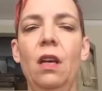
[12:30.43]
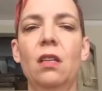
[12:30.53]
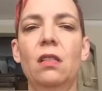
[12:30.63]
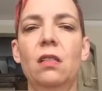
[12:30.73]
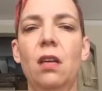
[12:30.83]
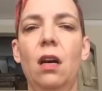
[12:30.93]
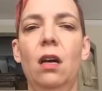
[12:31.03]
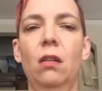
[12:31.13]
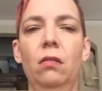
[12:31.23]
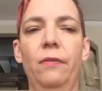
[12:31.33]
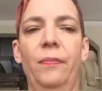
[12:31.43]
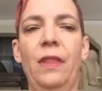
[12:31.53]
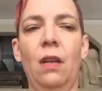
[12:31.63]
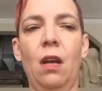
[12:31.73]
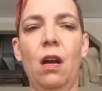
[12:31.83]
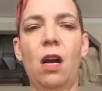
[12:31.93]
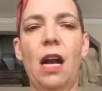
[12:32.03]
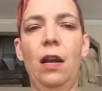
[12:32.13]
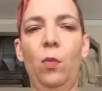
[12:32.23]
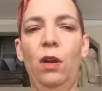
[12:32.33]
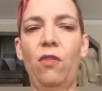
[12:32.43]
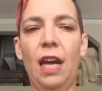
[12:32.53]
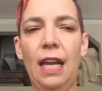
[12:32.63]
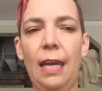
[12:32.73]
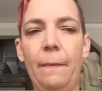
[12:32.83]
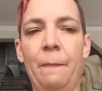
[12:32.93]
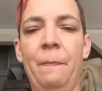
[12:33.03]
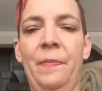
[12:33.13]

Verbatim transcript: So, all right, are we ready?